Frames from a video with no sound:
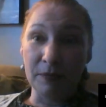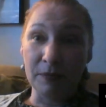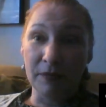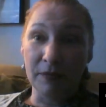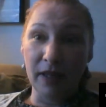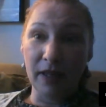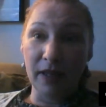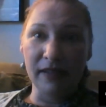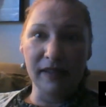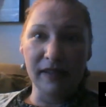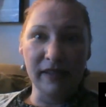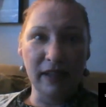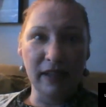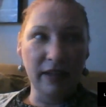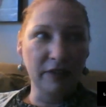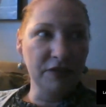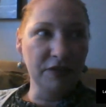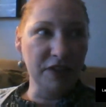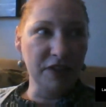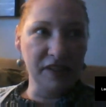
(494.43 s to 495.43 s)

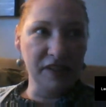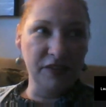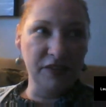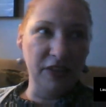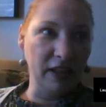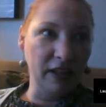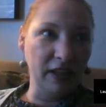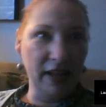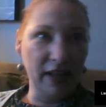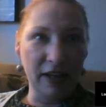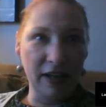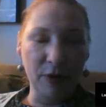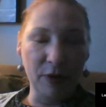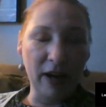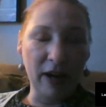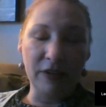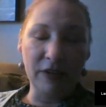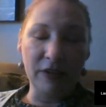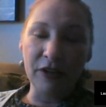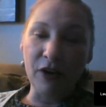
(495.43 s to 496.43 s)
instead of just feeling like we're
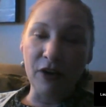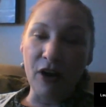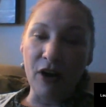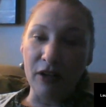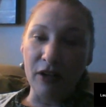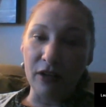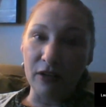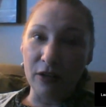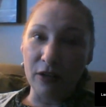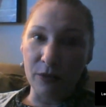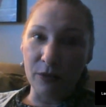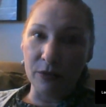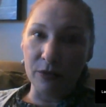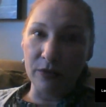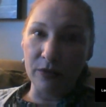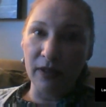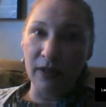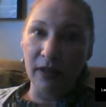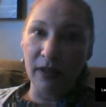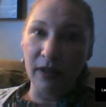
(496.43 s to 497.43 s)
out there all
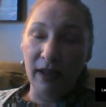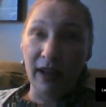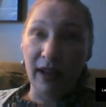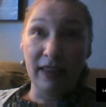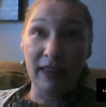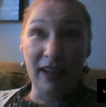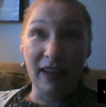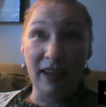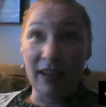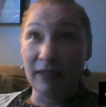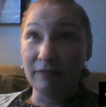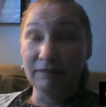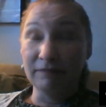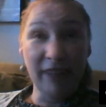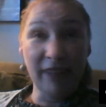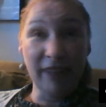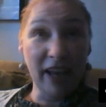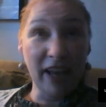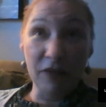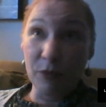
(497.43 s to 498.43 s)
alone and then
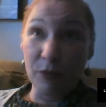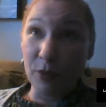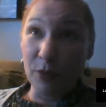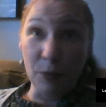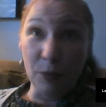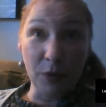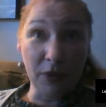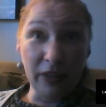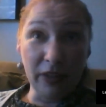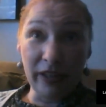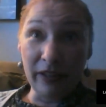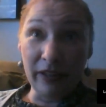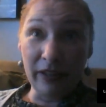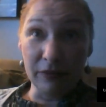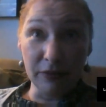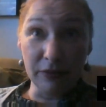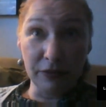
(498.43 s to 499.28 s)
having people leave.